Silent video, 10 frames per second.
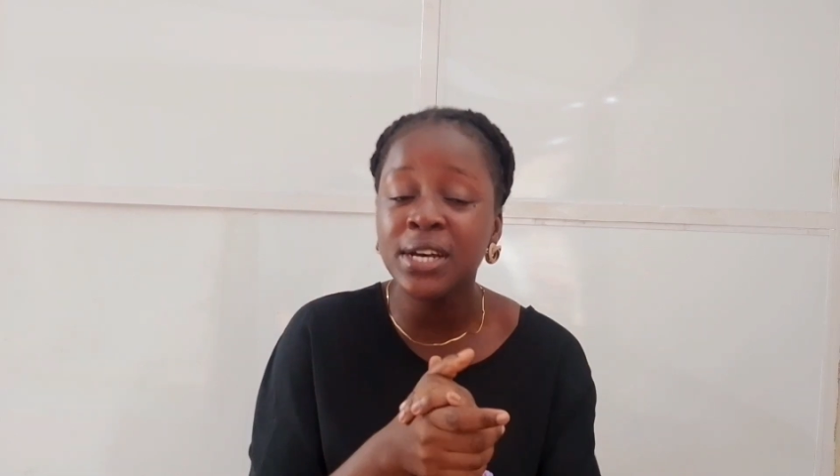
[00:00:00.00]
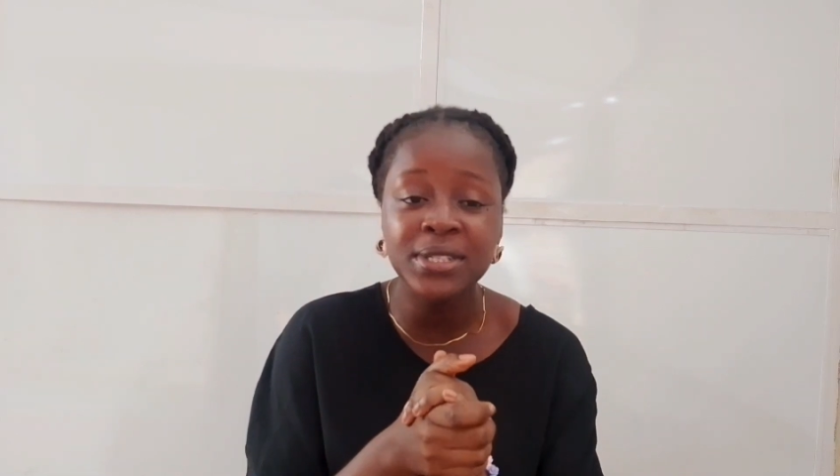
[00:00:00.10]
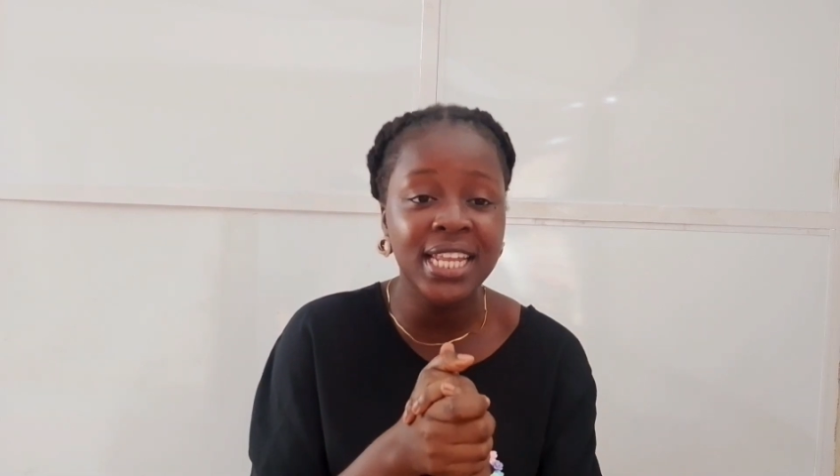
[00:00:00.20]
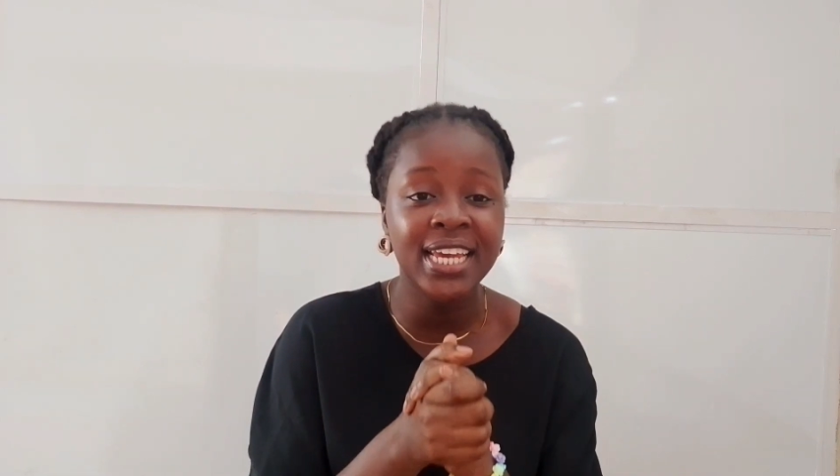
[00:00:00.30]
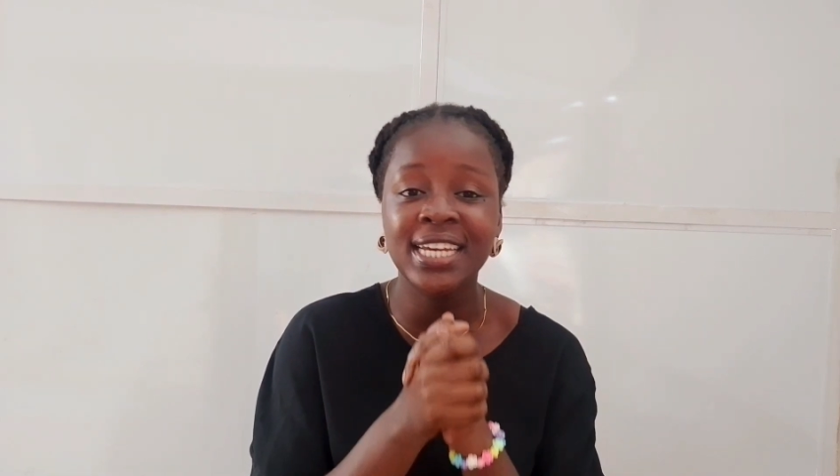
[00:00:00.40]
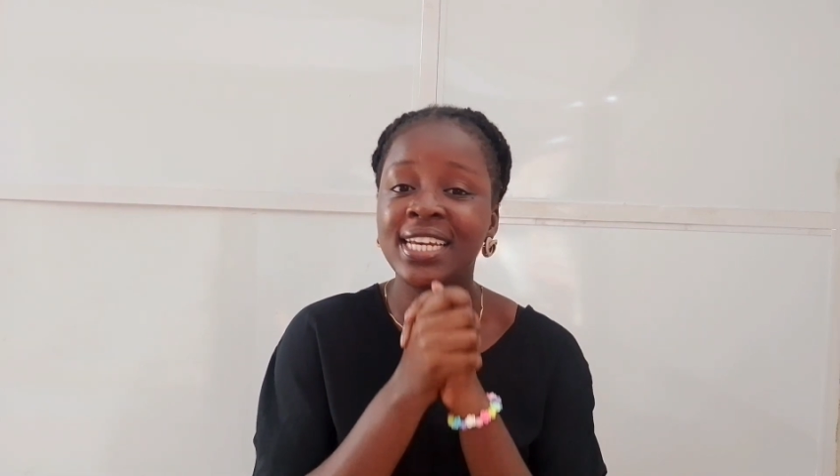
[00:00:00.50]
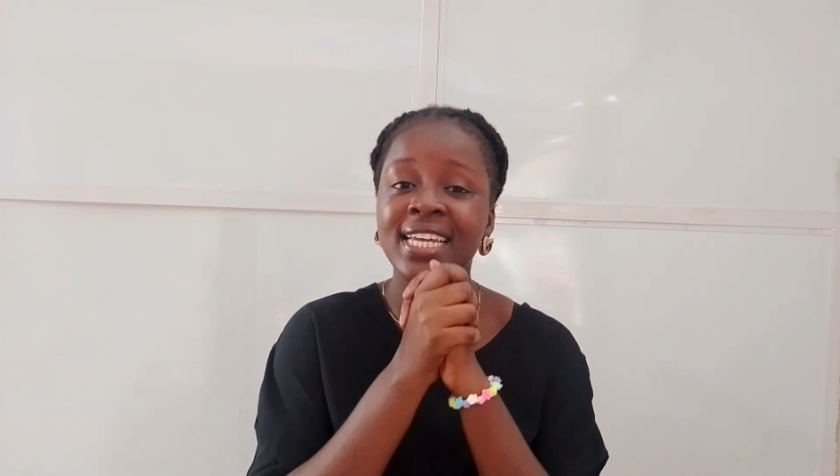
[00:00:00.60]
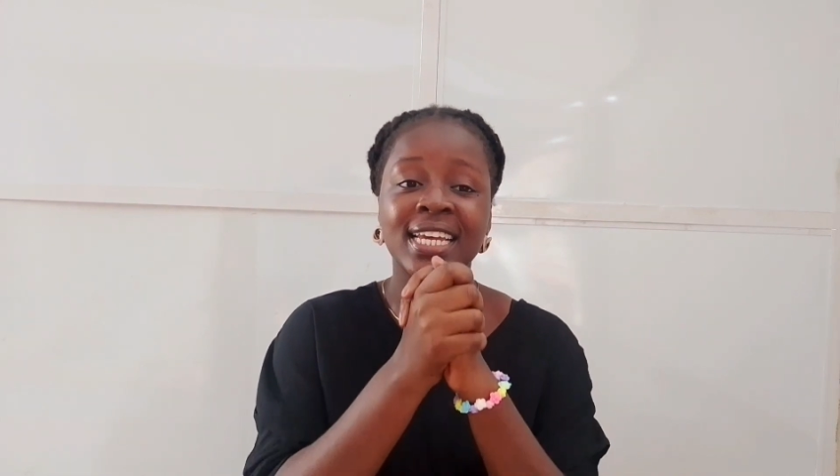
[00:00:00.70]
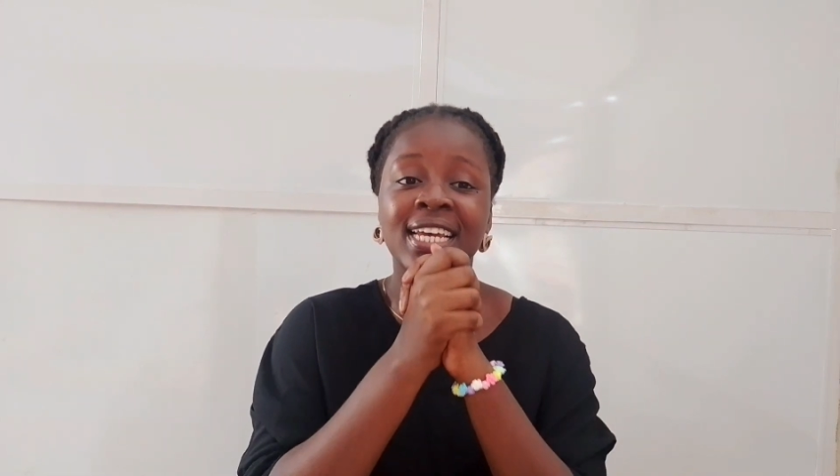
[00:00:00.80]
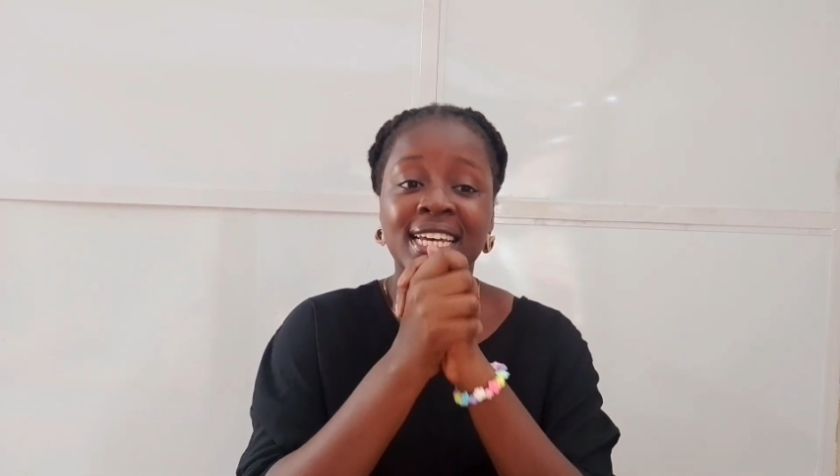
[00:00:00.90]
I was like,
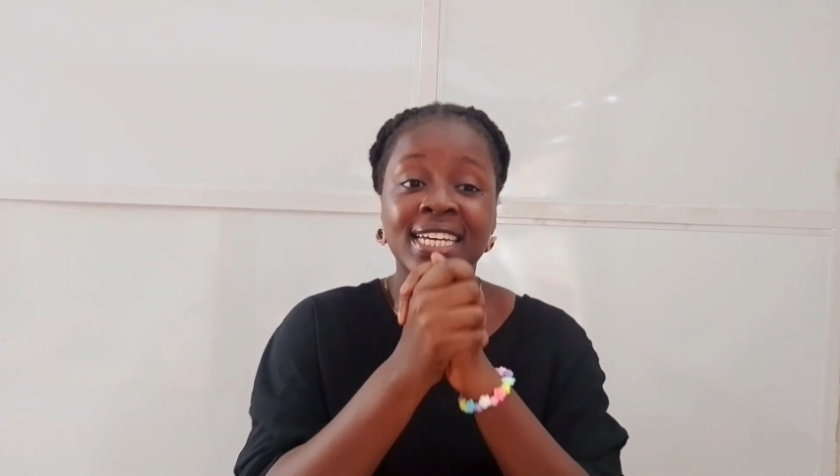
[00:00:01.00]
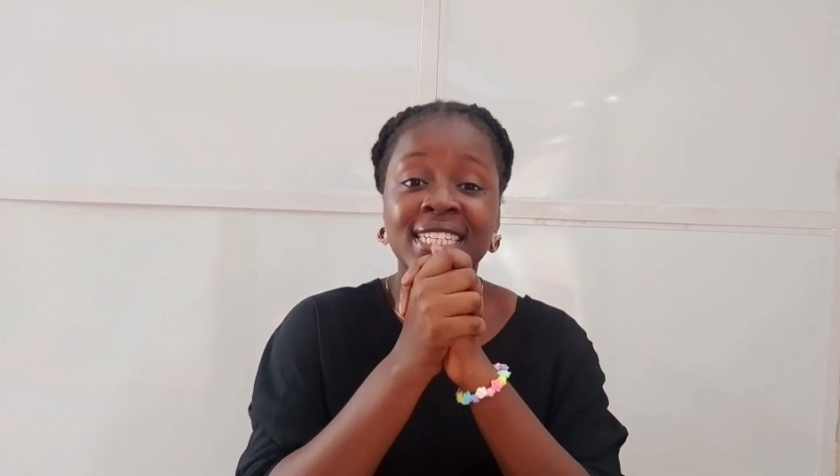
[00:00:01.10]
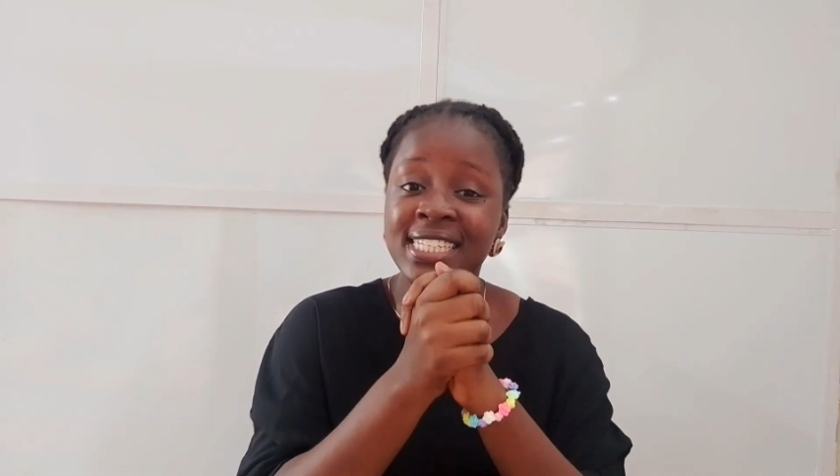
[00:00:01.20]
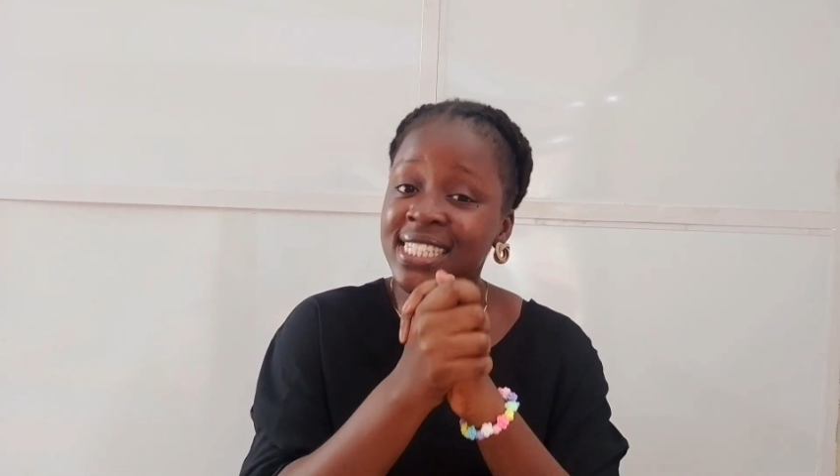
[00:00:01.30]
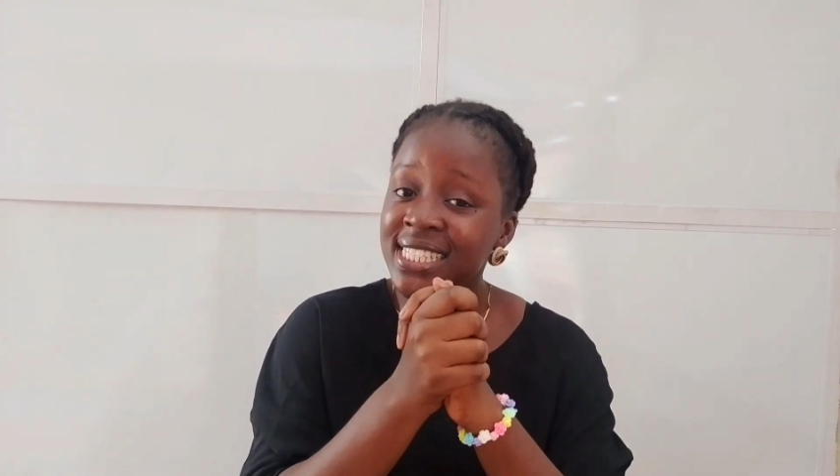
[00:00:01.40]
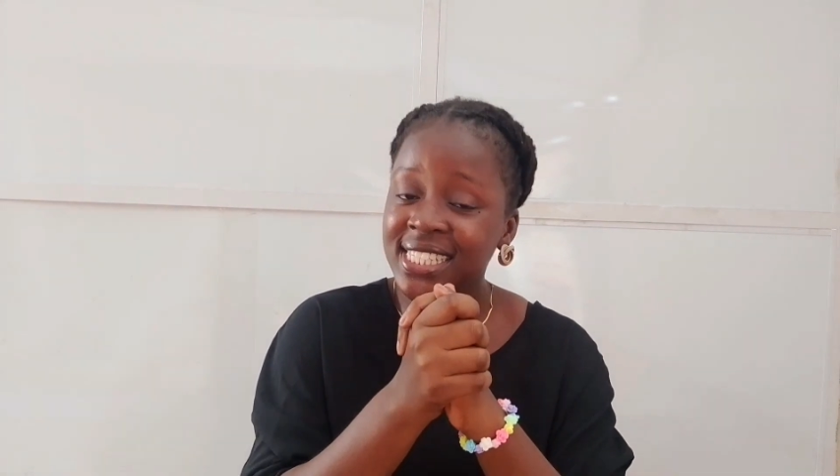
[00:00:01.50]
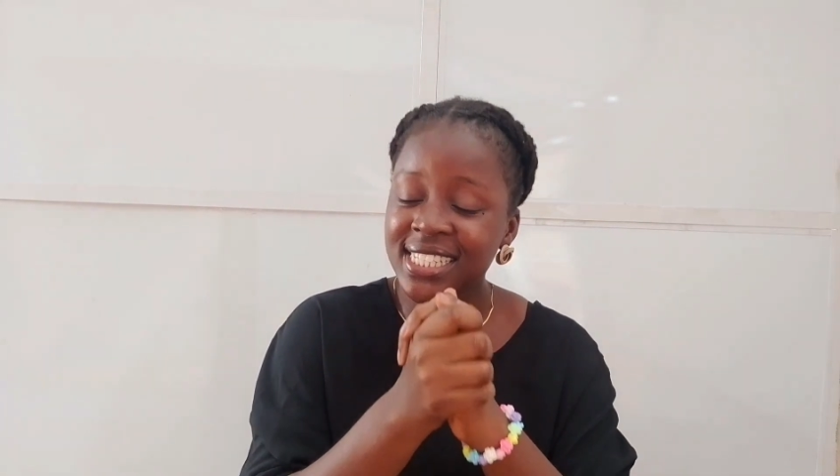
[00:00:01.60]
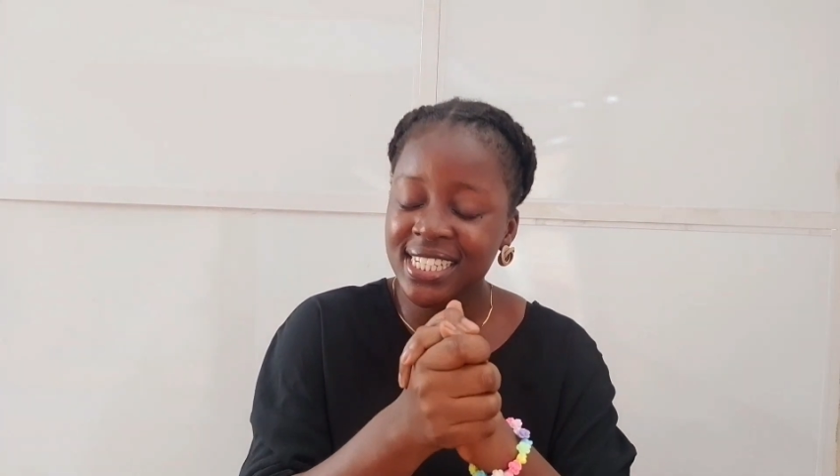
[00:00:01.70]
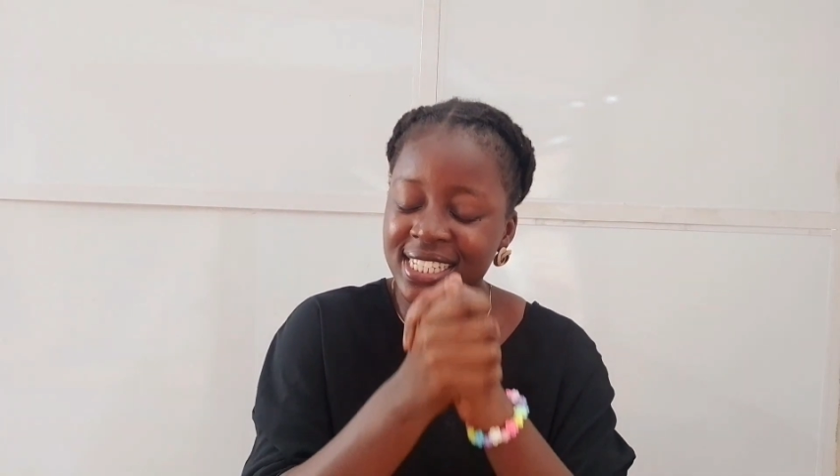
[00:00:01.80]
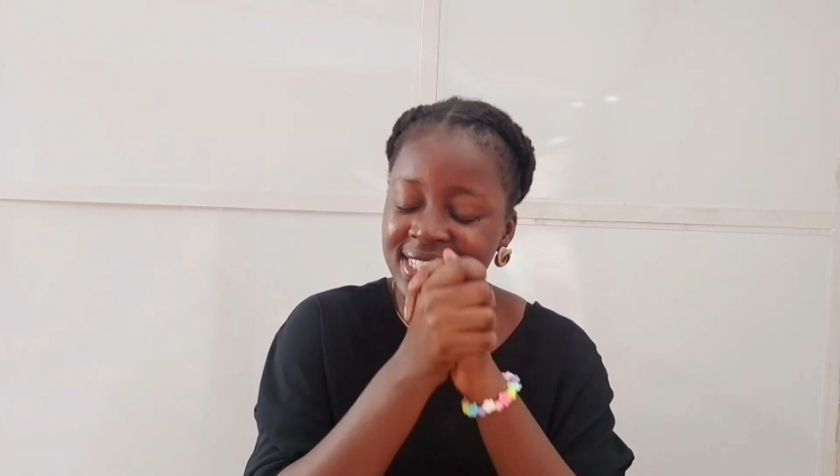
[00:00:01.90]
this
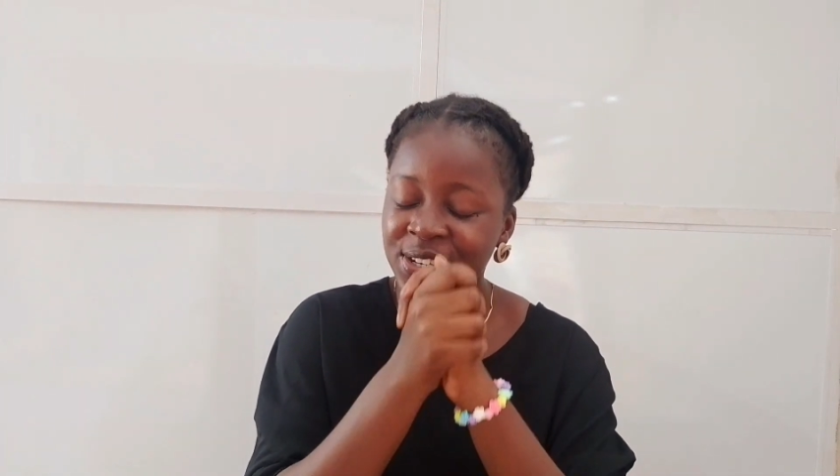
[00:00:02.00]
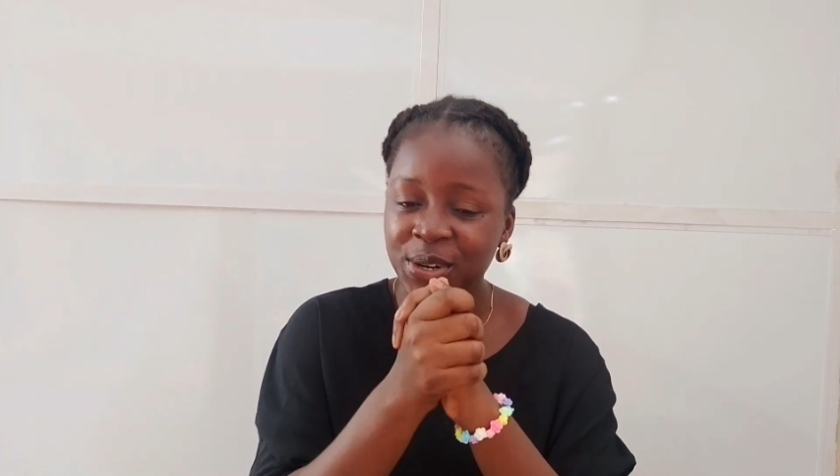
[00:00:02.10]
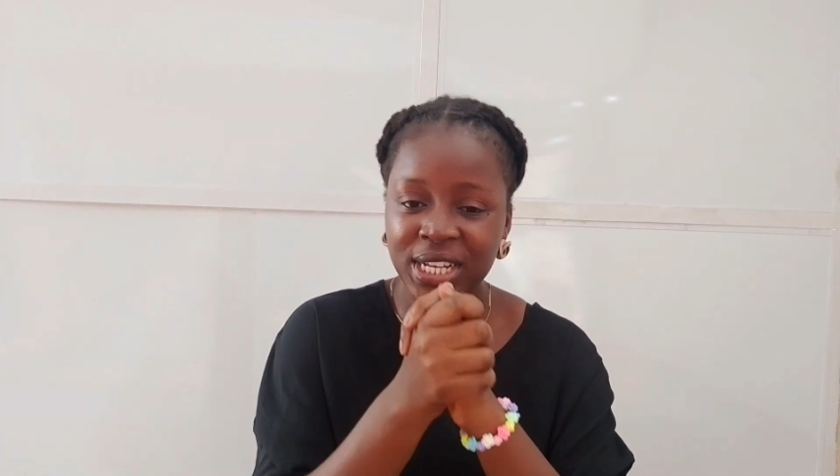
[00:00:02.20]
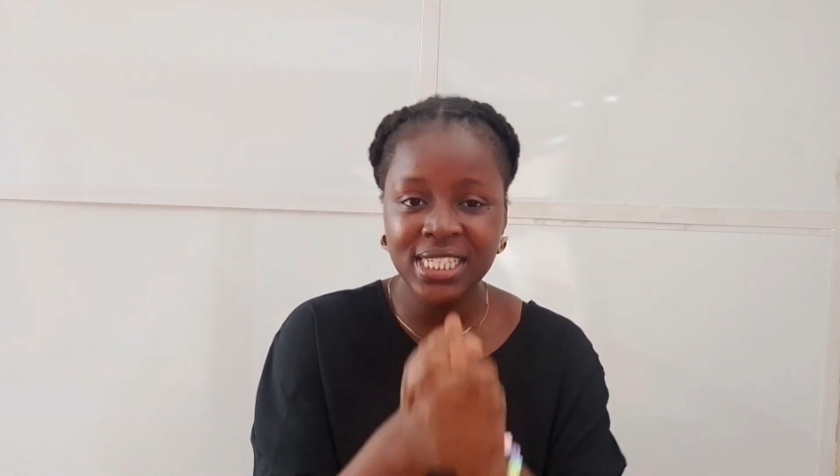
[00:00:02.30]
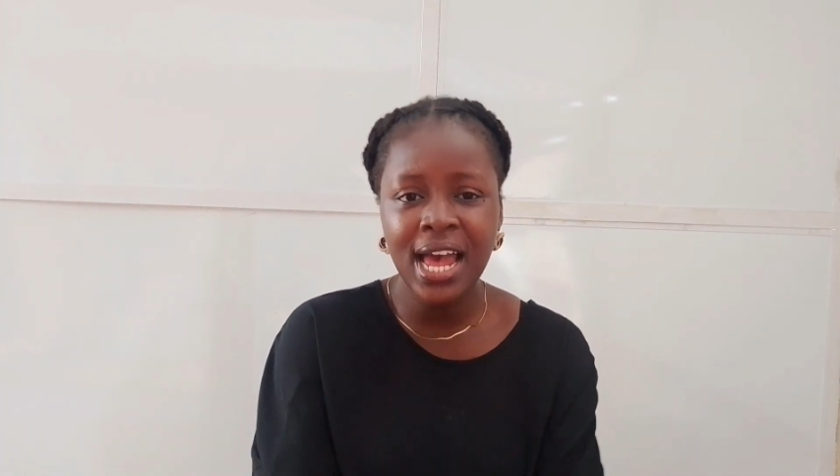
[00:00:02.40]
is great.